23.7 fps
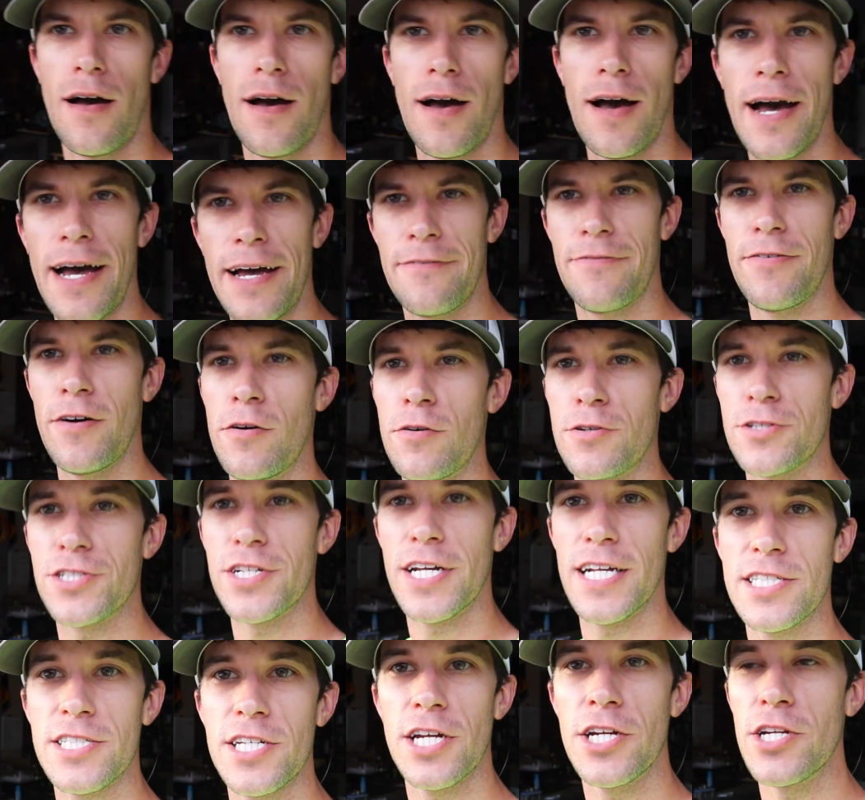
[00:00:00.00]
All right, folks, so
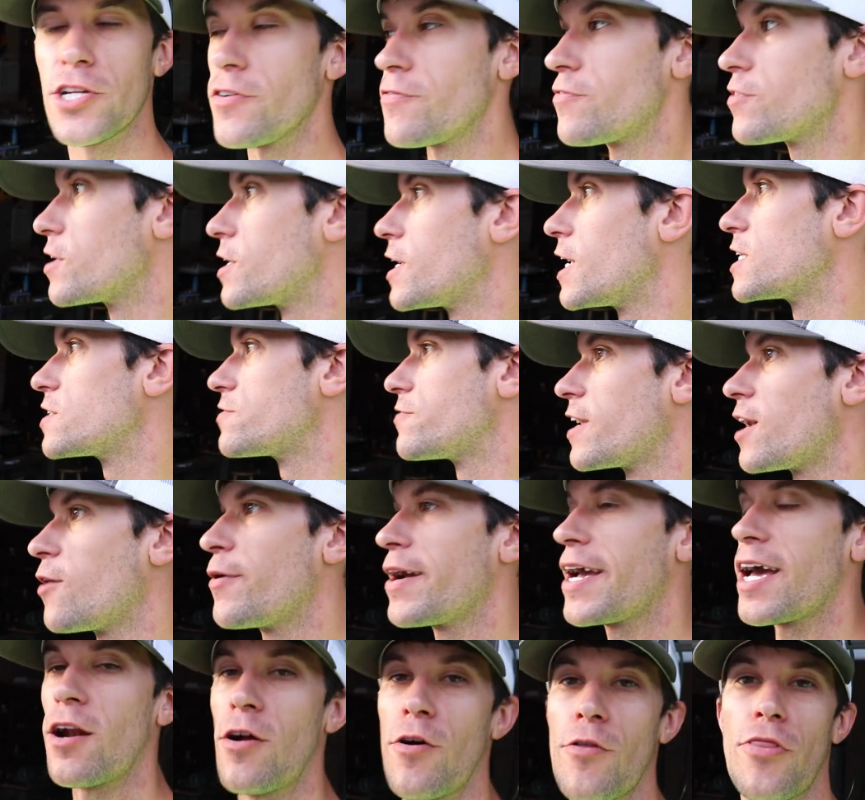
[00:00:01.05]
that's gonna do it for today's video.
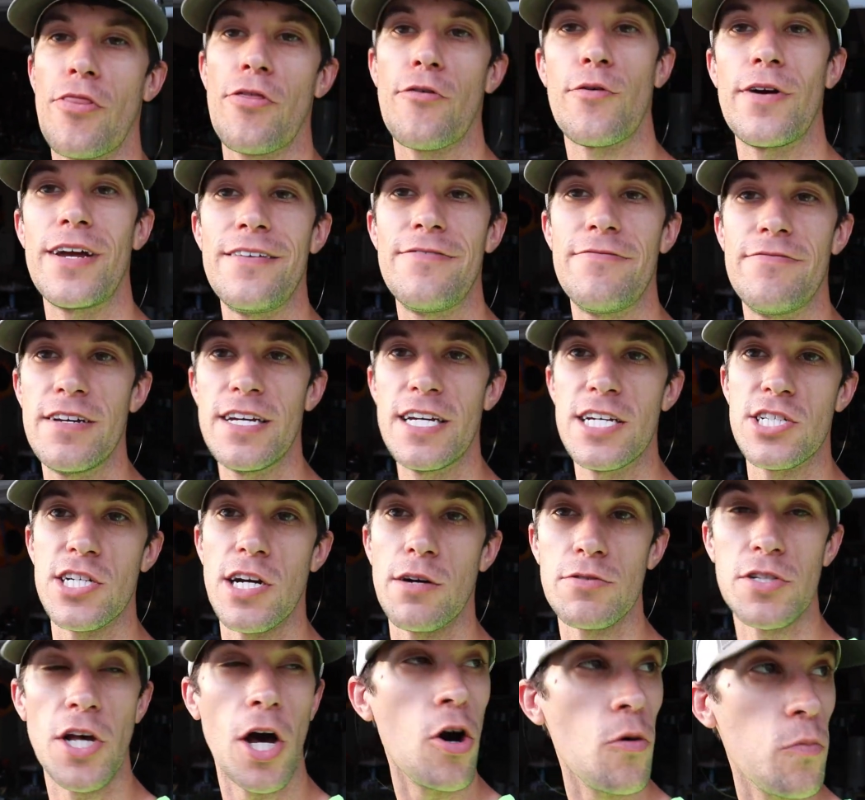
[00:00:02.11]
We got on 3 fish. I
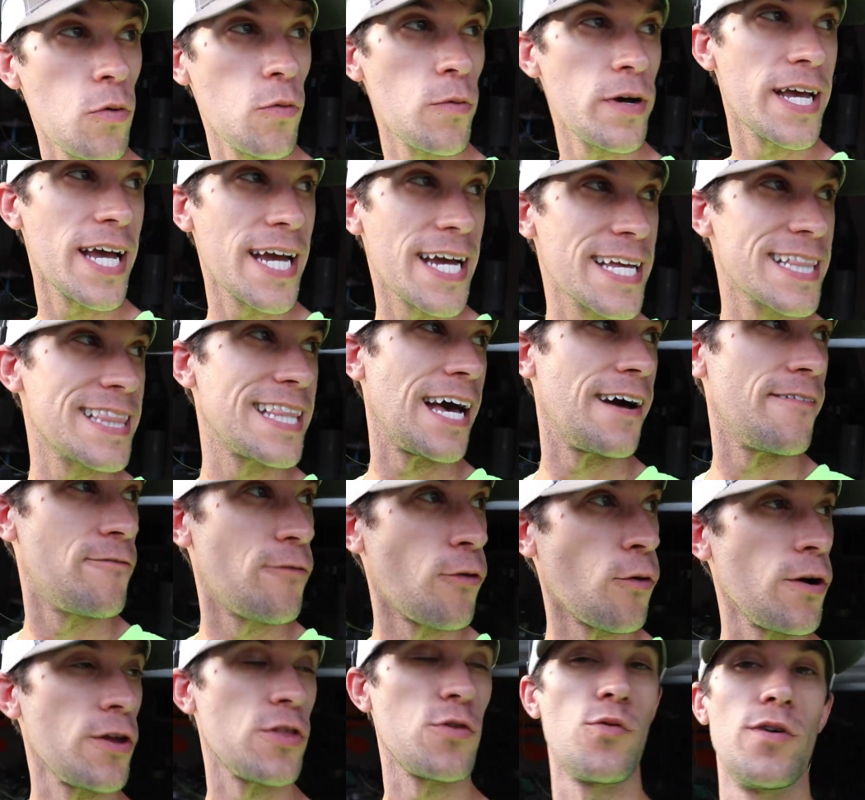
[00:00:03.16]
was hoping we could get that
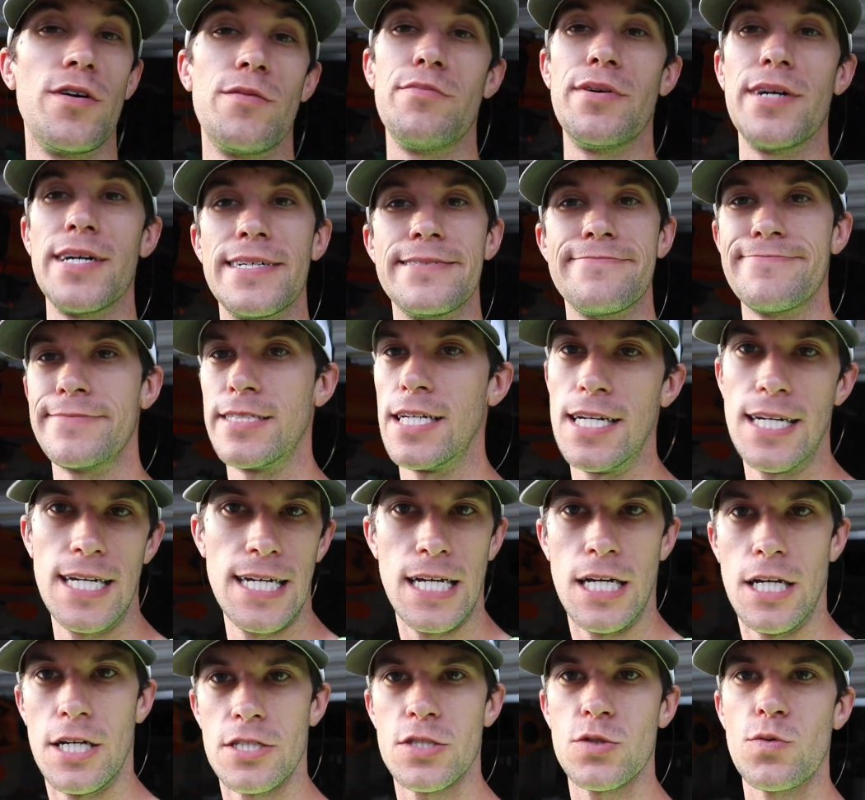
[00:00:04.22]
4th one, but
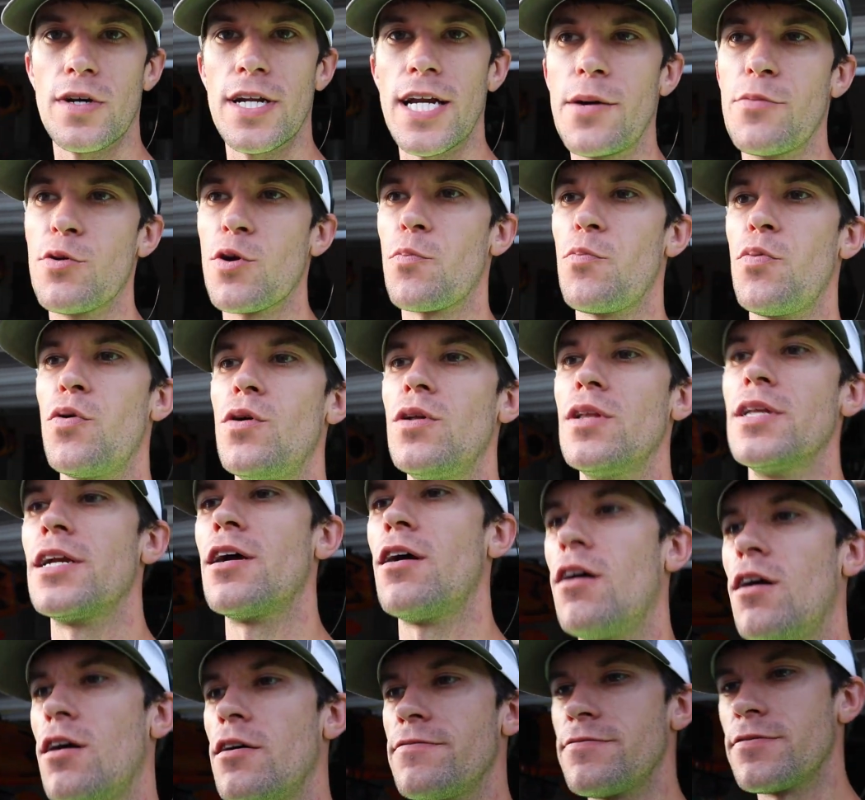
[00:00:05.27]
just wasn't able to pull it
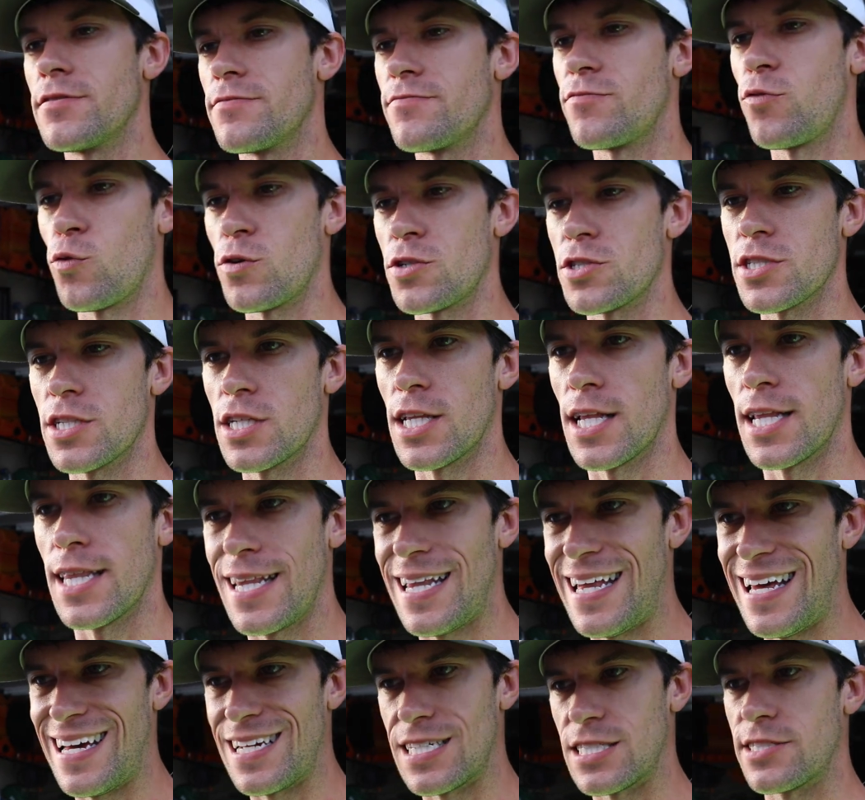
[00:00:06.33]
off. Unfortunately, the
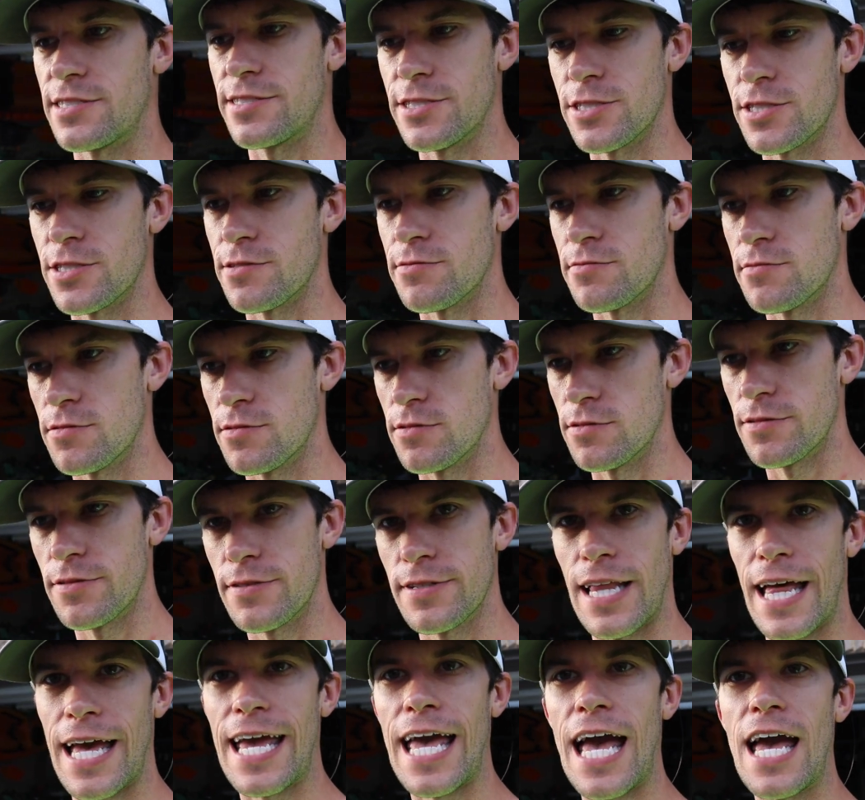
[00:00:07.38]
legs just,
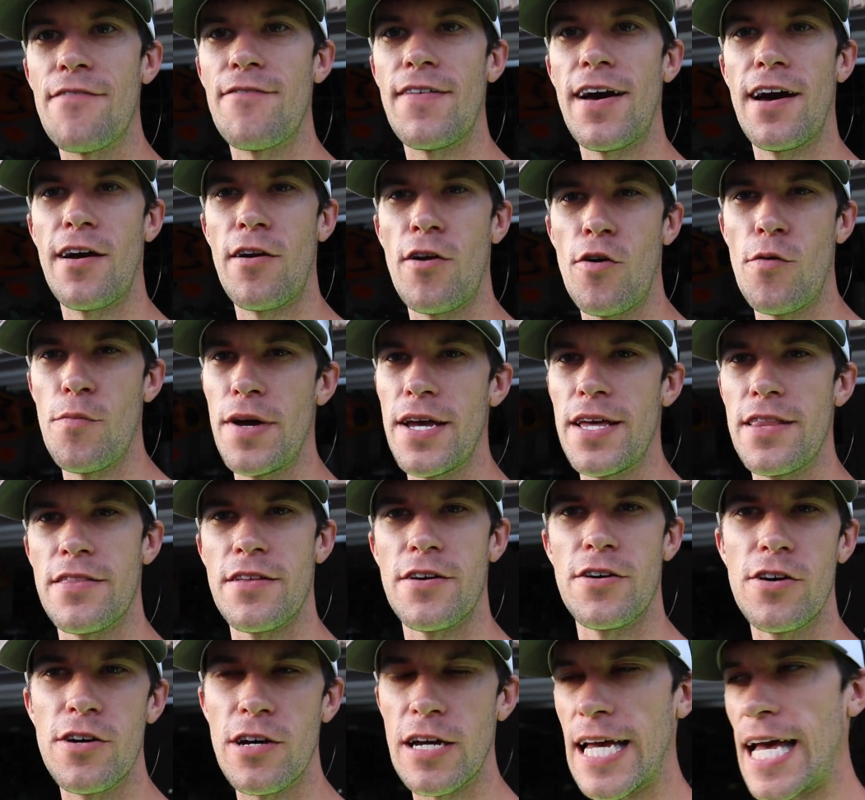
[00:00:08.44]
they gave out on me. The
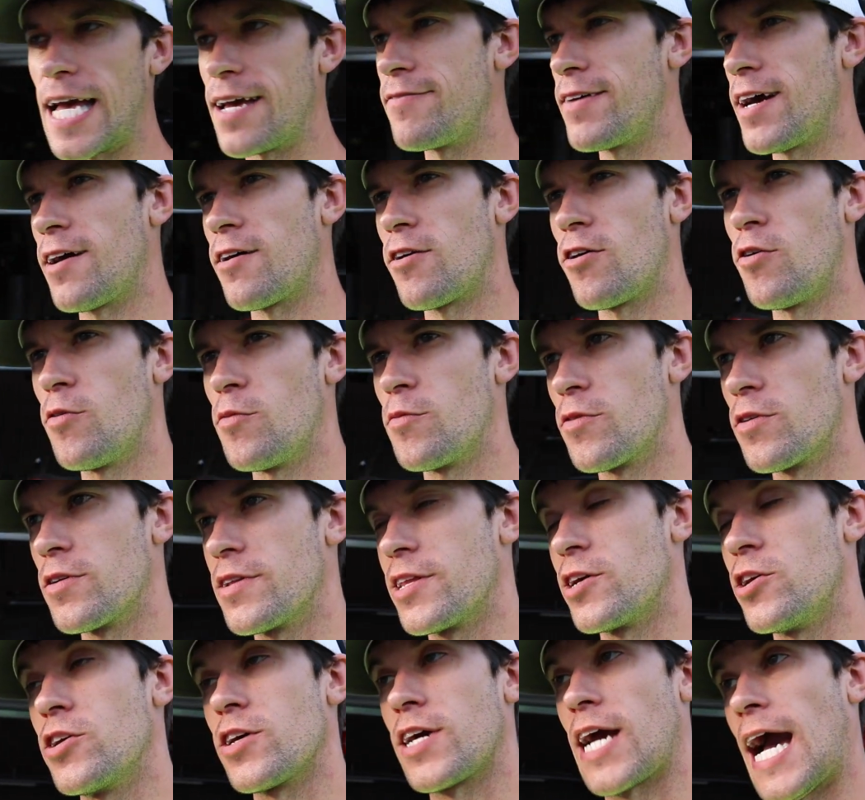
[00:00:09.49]
hook gave out on me, or
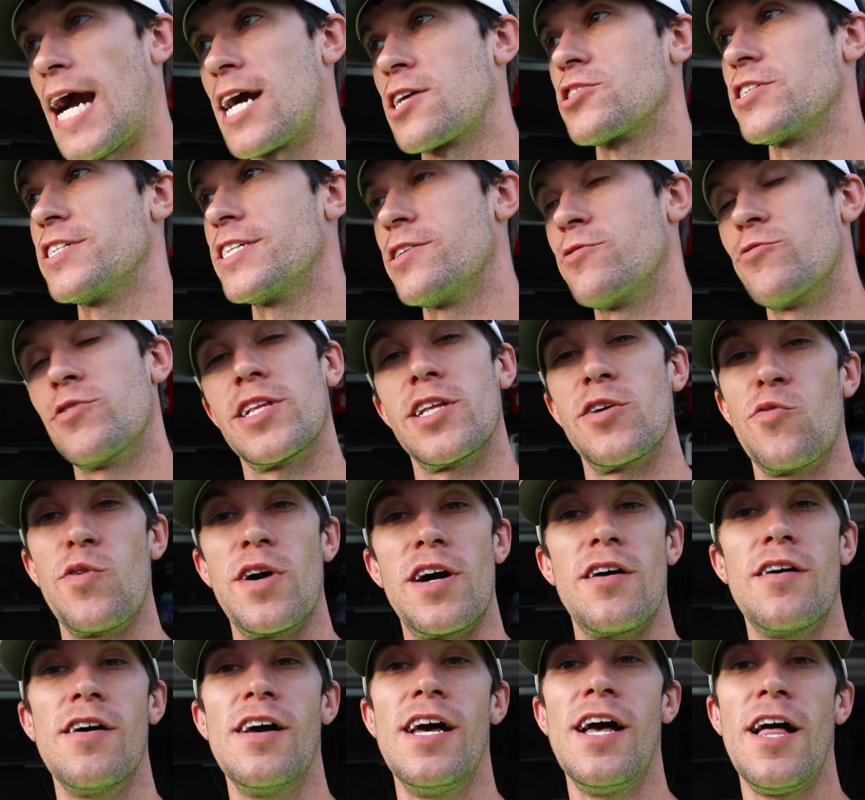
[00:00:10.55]
the hook actually did really
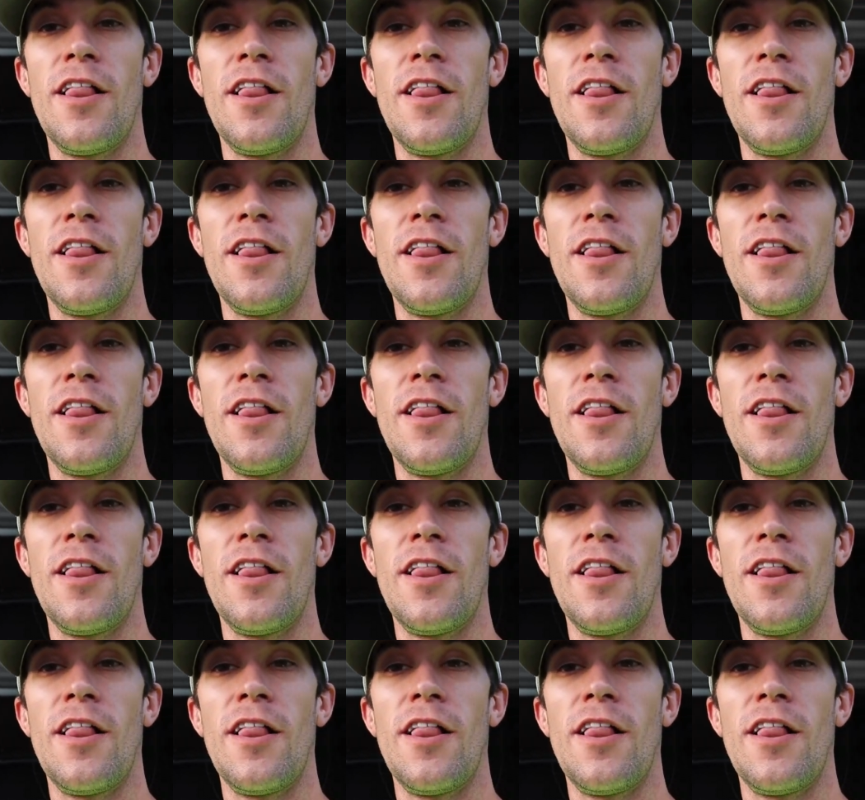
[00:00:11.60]
well.